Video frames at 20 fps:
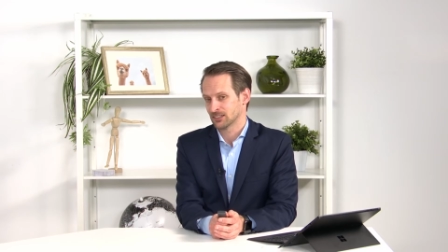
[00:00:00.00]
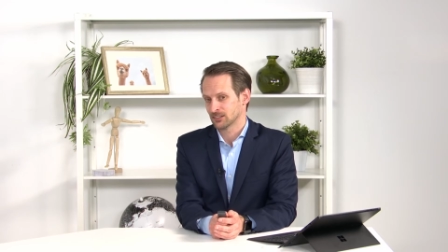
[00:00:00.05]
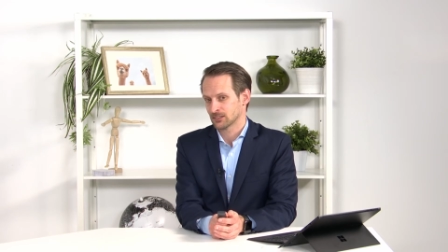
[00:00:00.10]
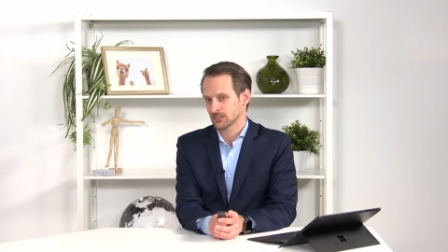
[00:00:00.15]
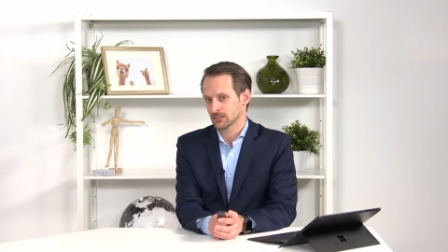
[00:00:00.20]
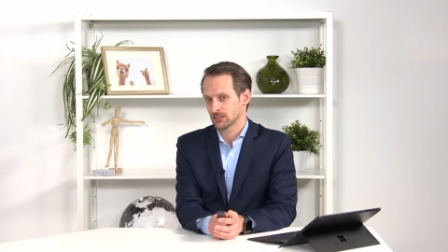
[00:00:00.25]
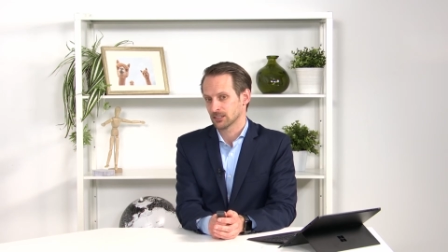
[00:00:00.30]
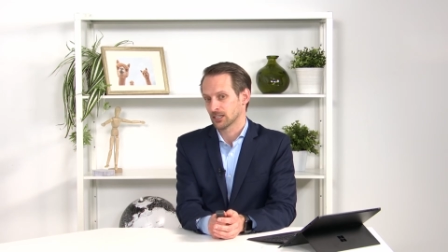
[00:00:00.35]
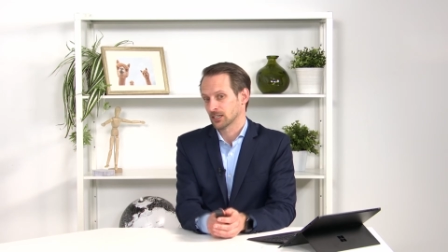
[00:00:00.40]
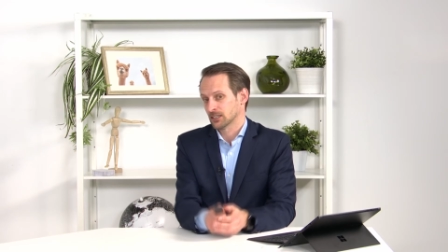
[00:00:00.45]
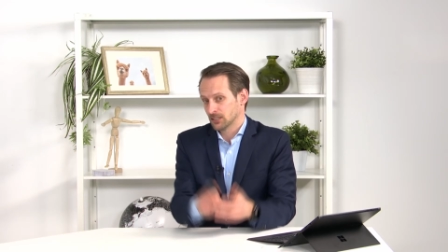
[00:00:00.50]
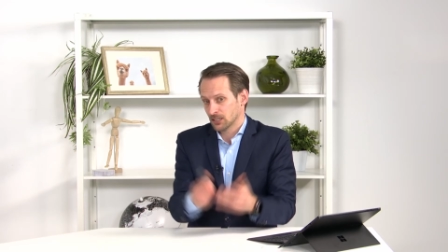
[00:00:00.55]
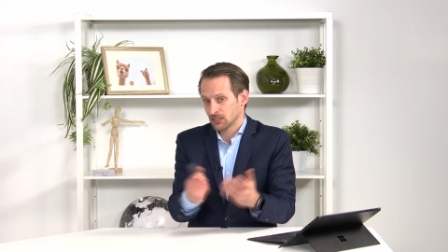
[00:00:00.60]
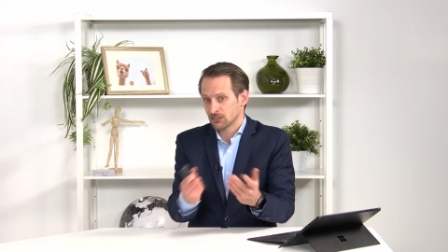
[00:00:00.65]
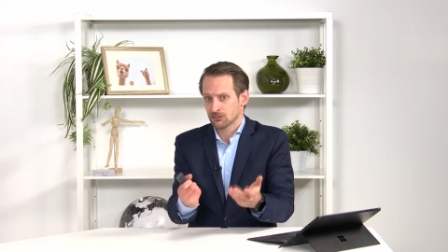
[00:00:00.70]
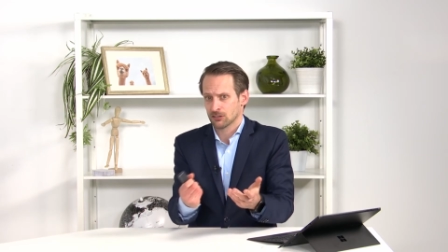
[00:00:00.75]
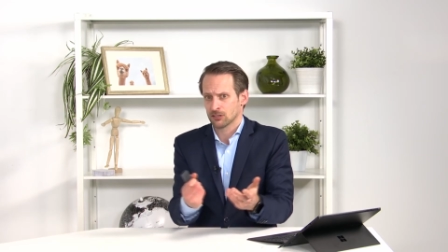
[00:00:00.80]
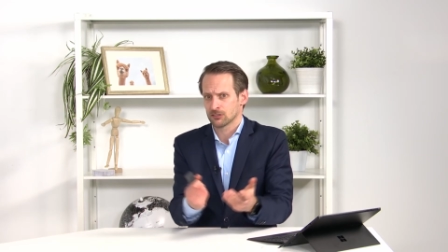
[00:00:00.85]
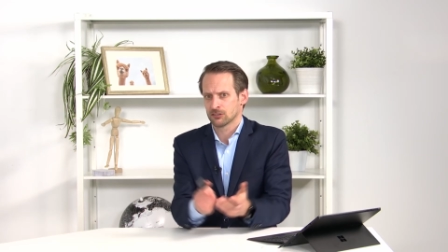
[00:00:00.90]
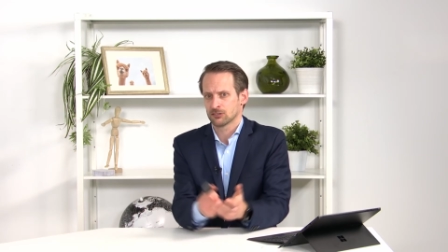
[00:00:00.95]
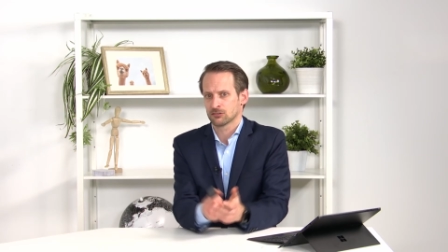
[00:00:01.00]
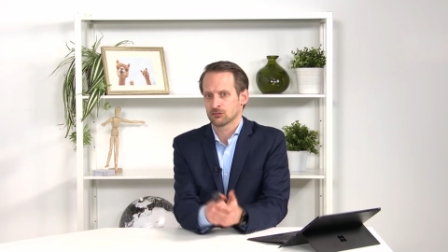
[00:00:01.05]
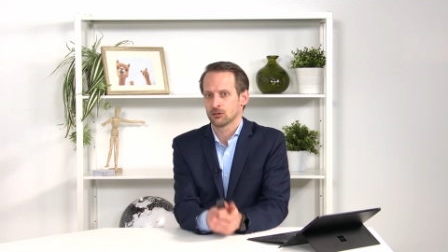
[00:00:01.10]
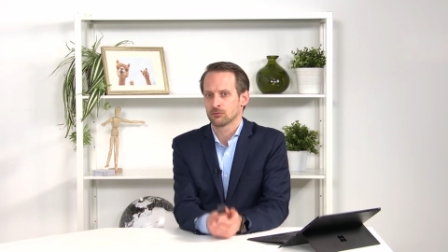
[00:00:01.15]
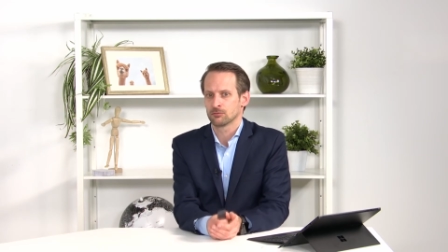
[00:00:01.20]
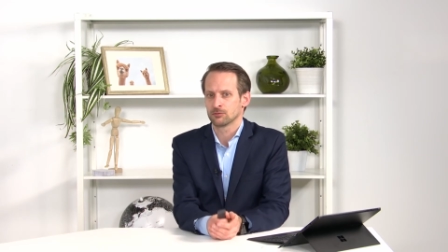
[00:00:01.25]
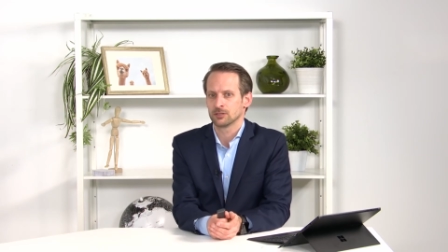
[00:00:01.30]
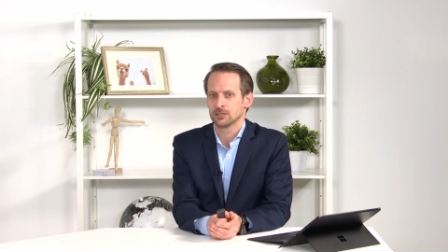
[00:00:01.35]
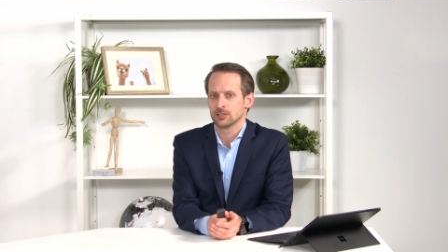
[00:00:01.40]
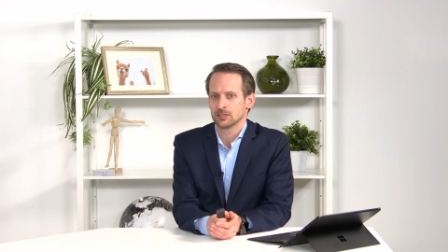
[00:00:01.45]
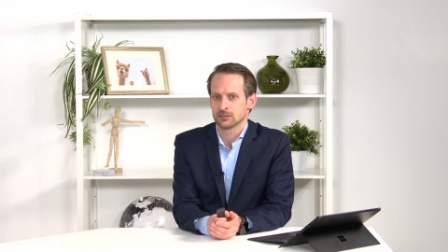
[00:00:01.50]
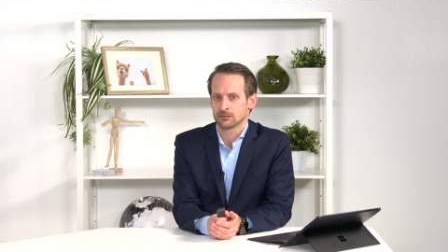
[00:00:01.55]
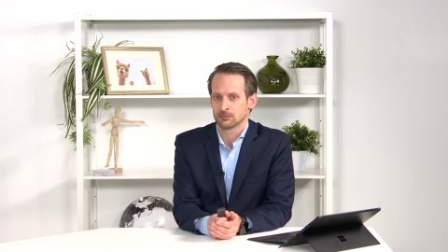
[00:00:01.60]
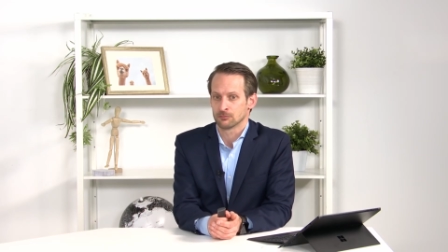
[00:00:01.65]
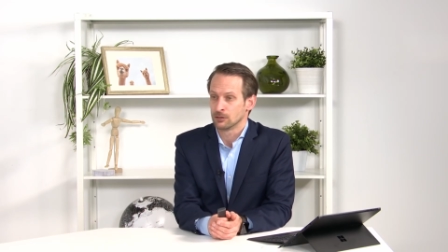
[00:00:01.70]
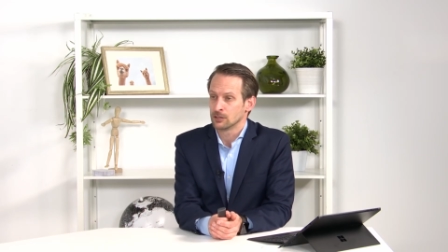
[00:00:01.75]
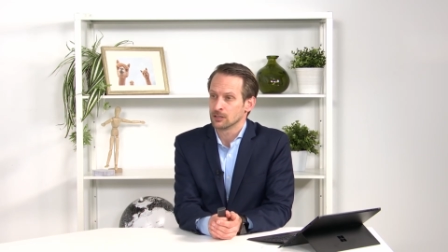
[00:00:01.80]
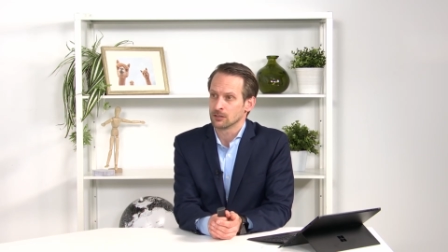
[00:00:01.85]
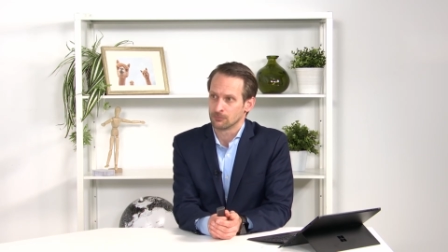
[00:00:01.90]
the insight discovery is really